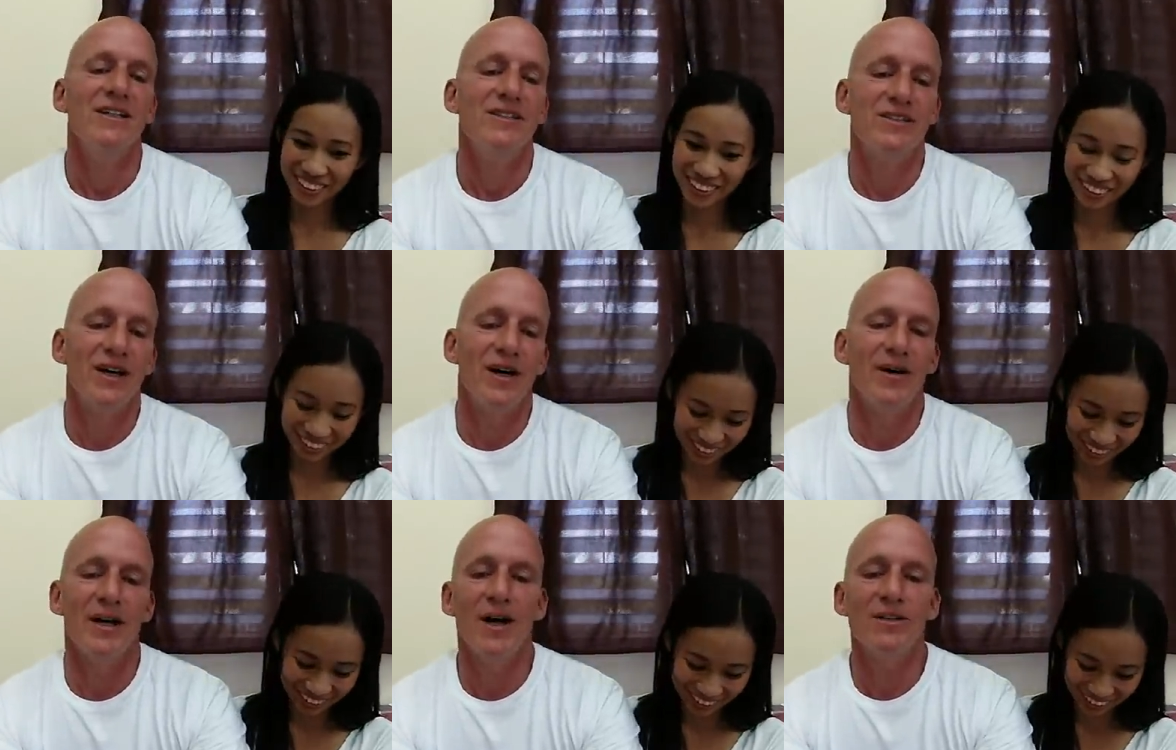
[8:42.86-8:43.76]

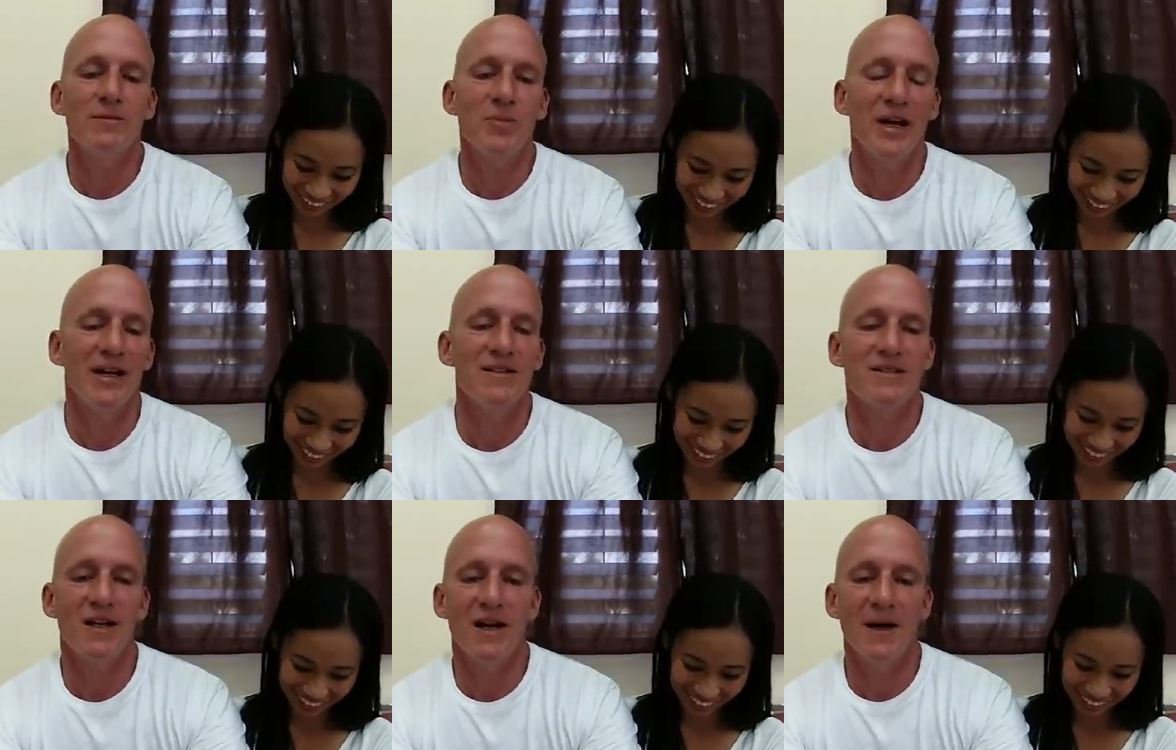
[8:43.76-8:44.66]
Speaker 1: So it all
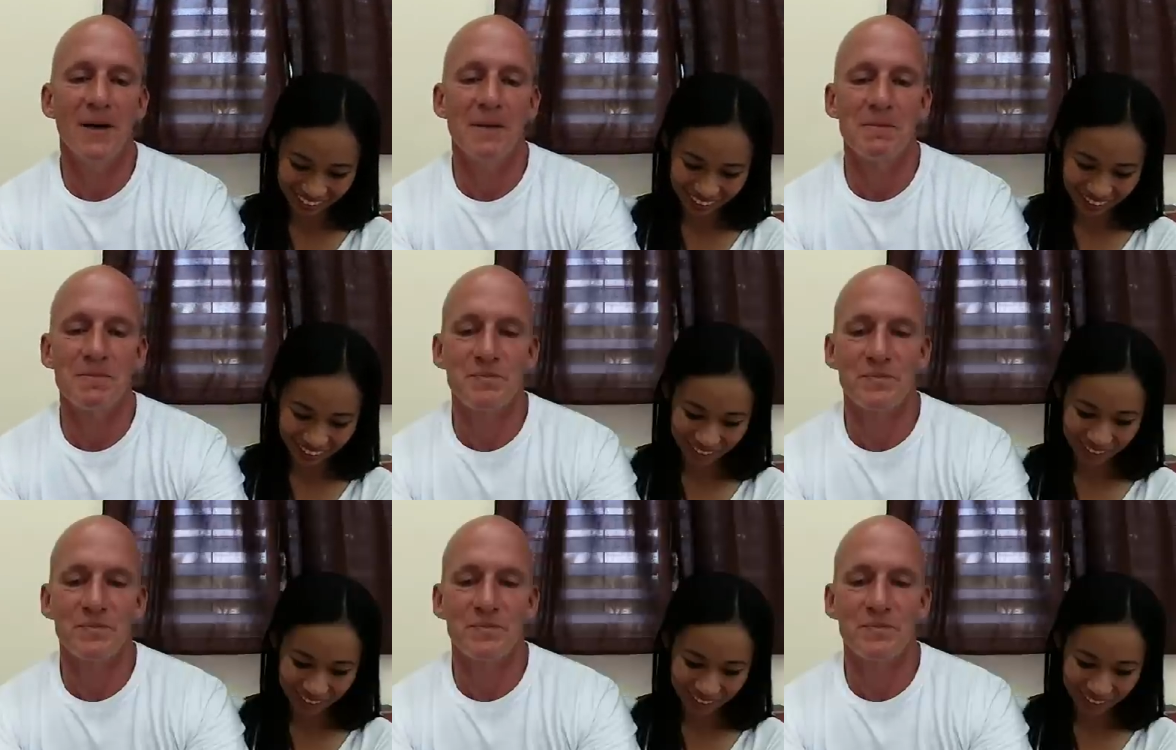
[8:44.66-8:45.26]
depends. Um,